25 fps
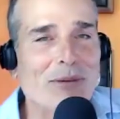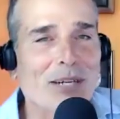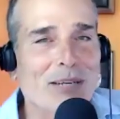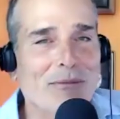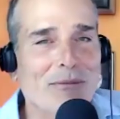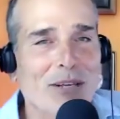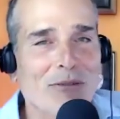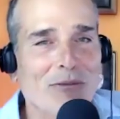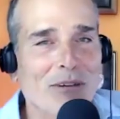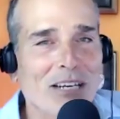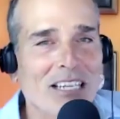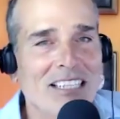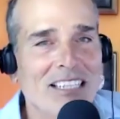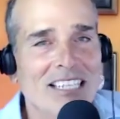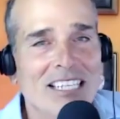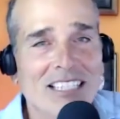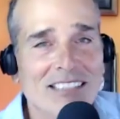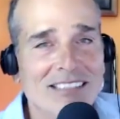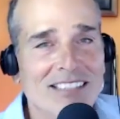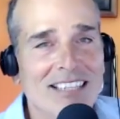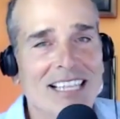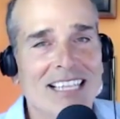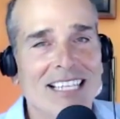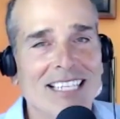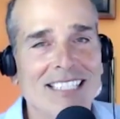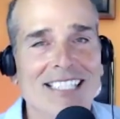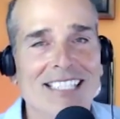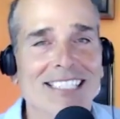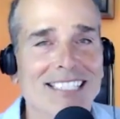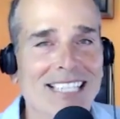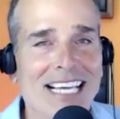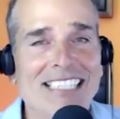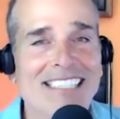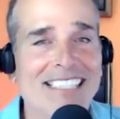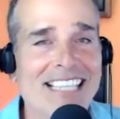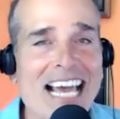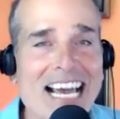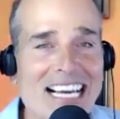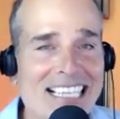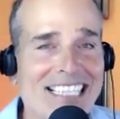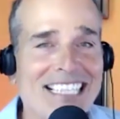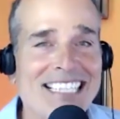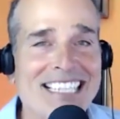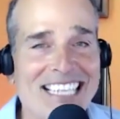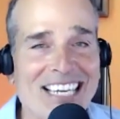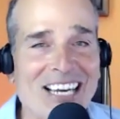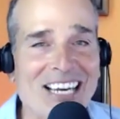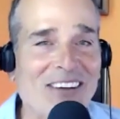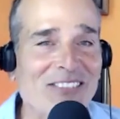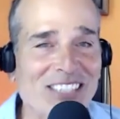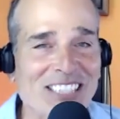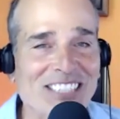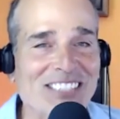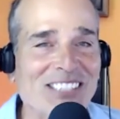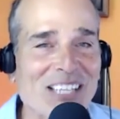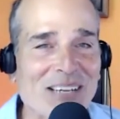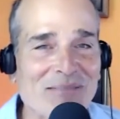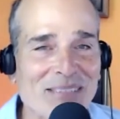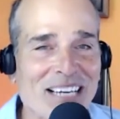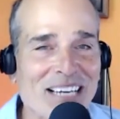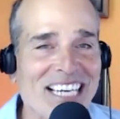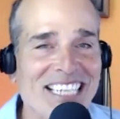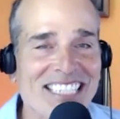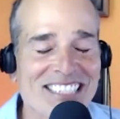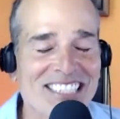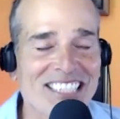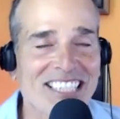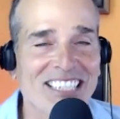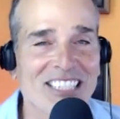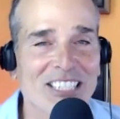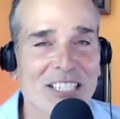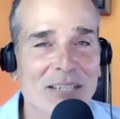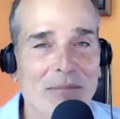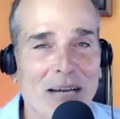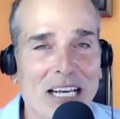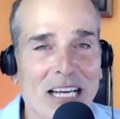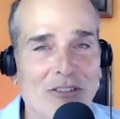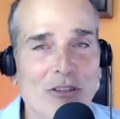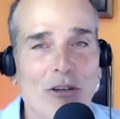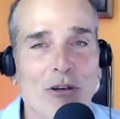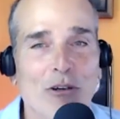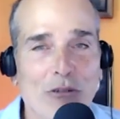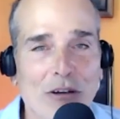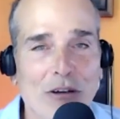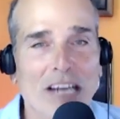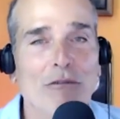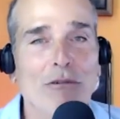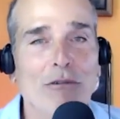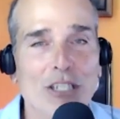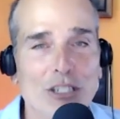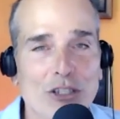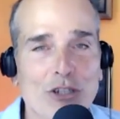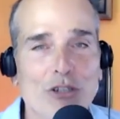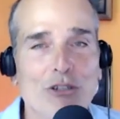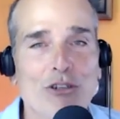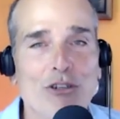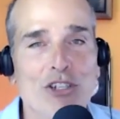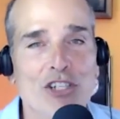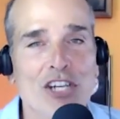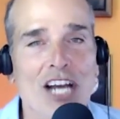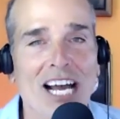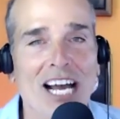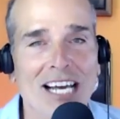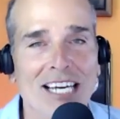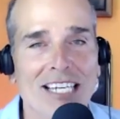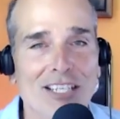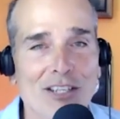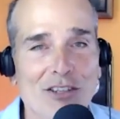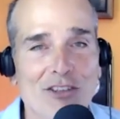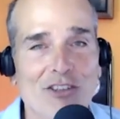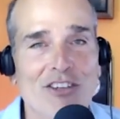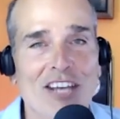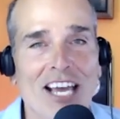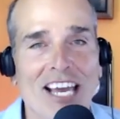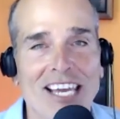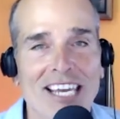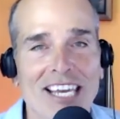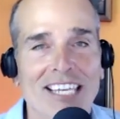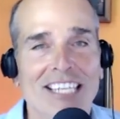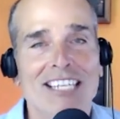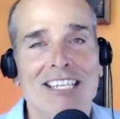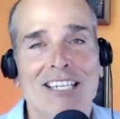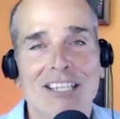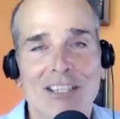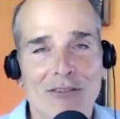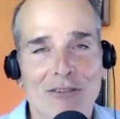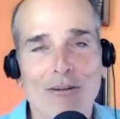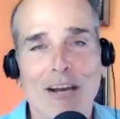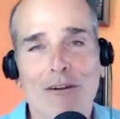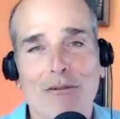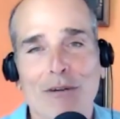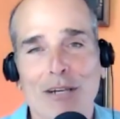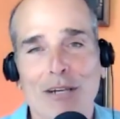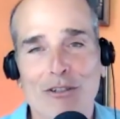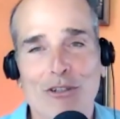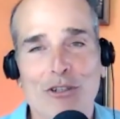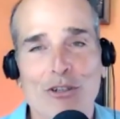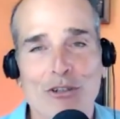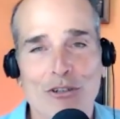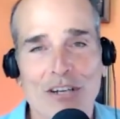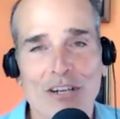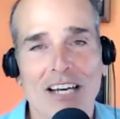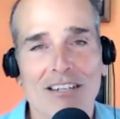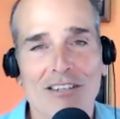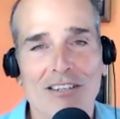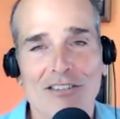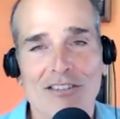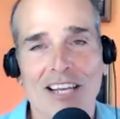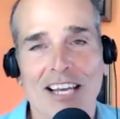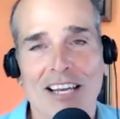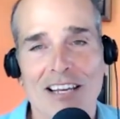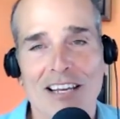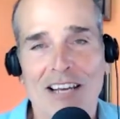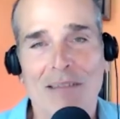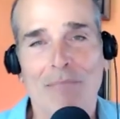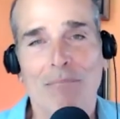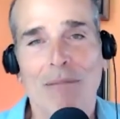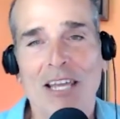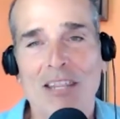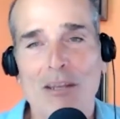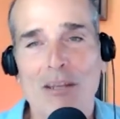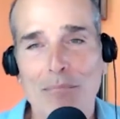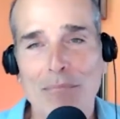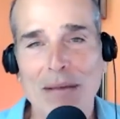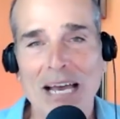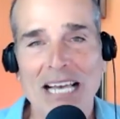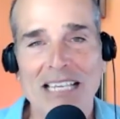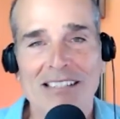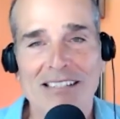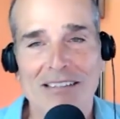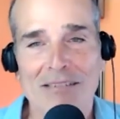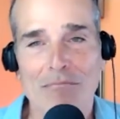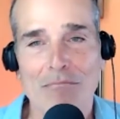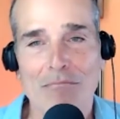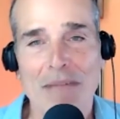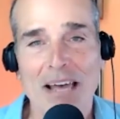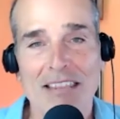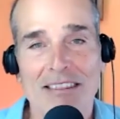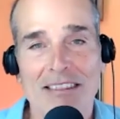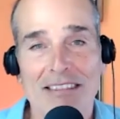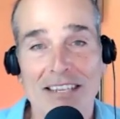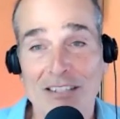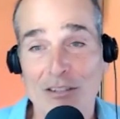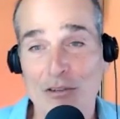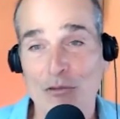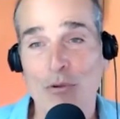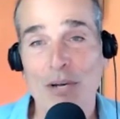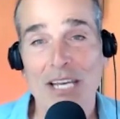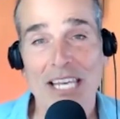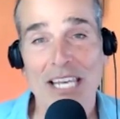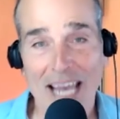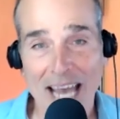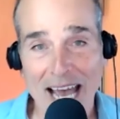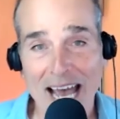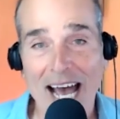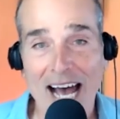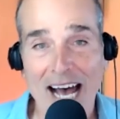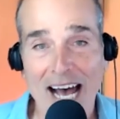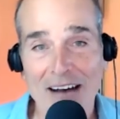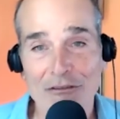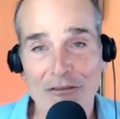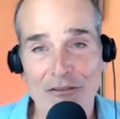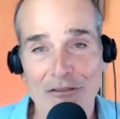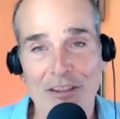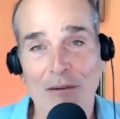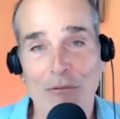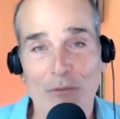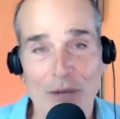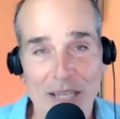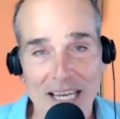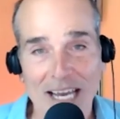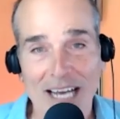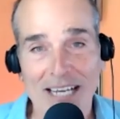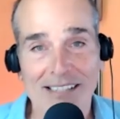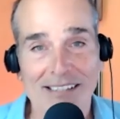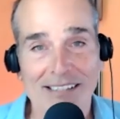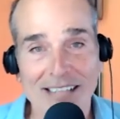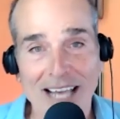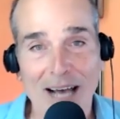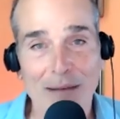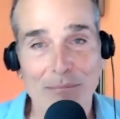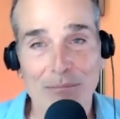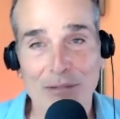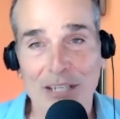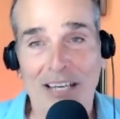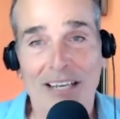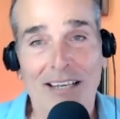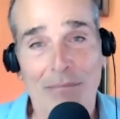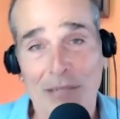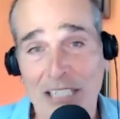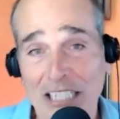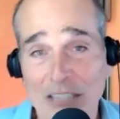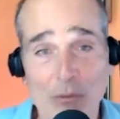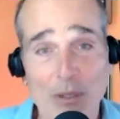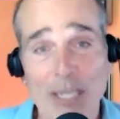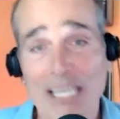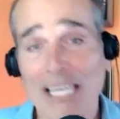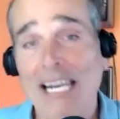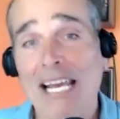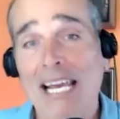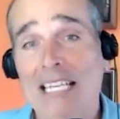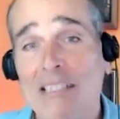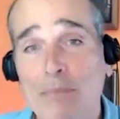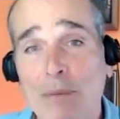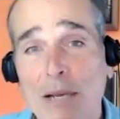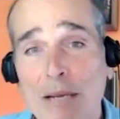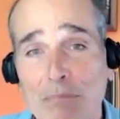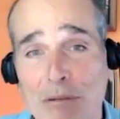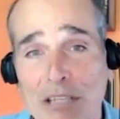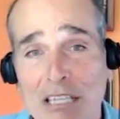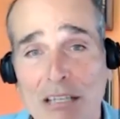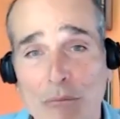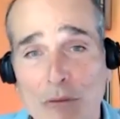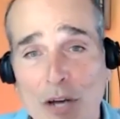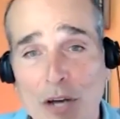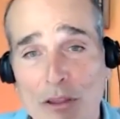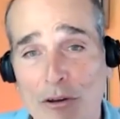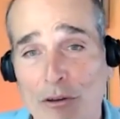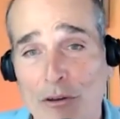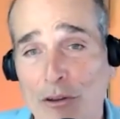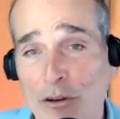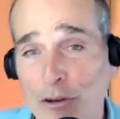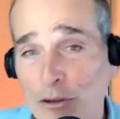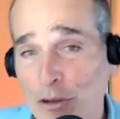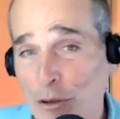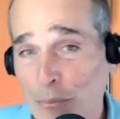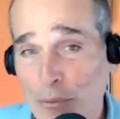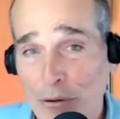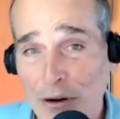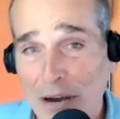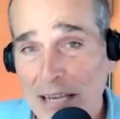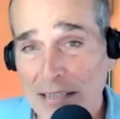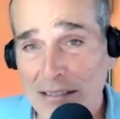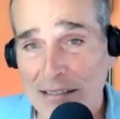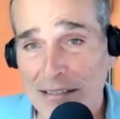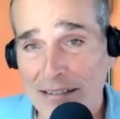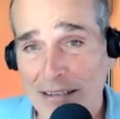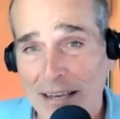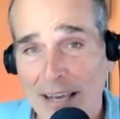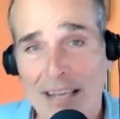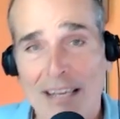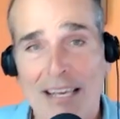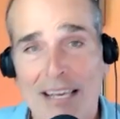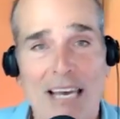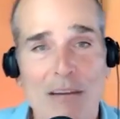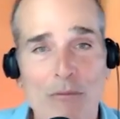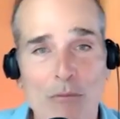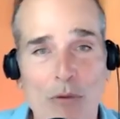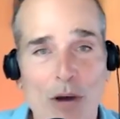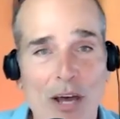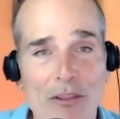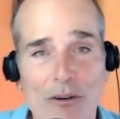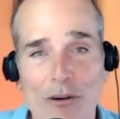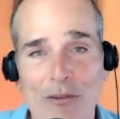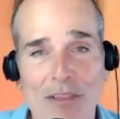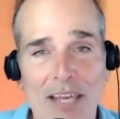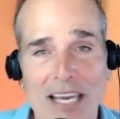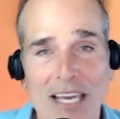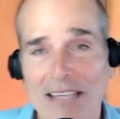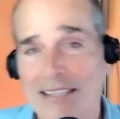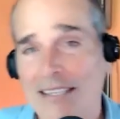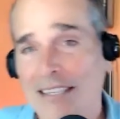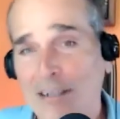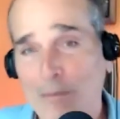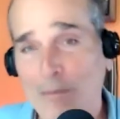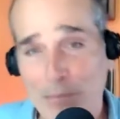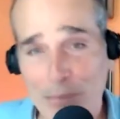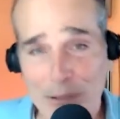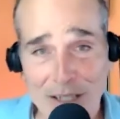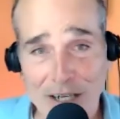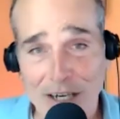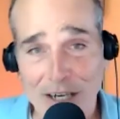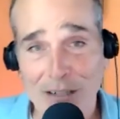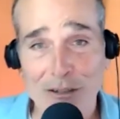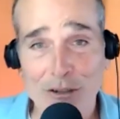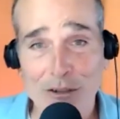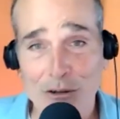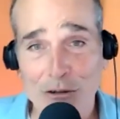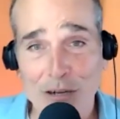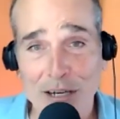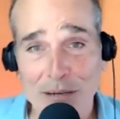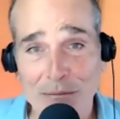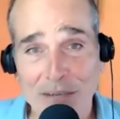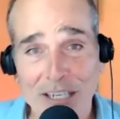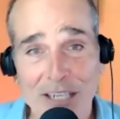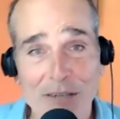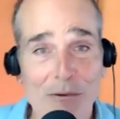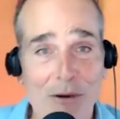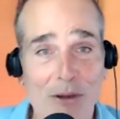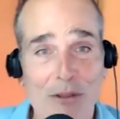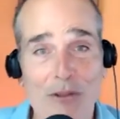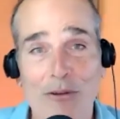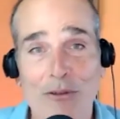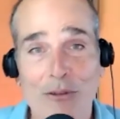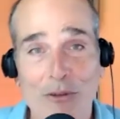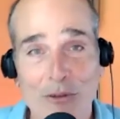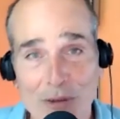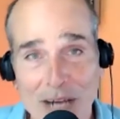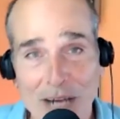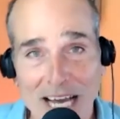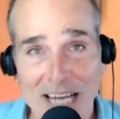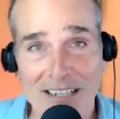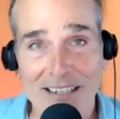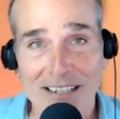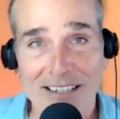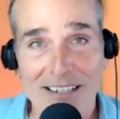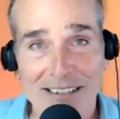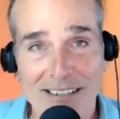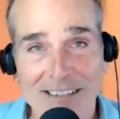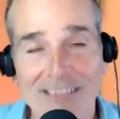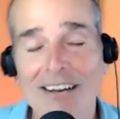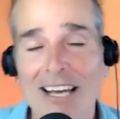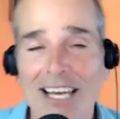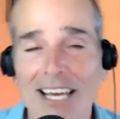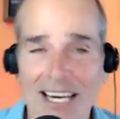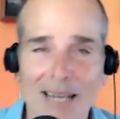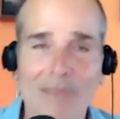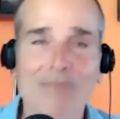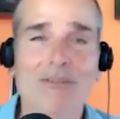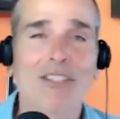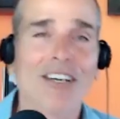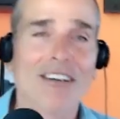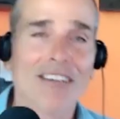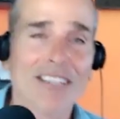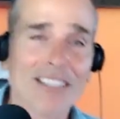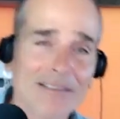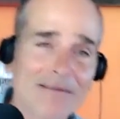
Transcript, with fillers: what do you mean really because uh, this is exactly the evidence i'm kind of telling you about so okay, gregory well, shushan well, okay. is saying gregory shushan is saying by the no. best methods we have that we accept because we can ask people whether they're depressed and whether they did a particular treatment and whether they're not go ahead i'm sorry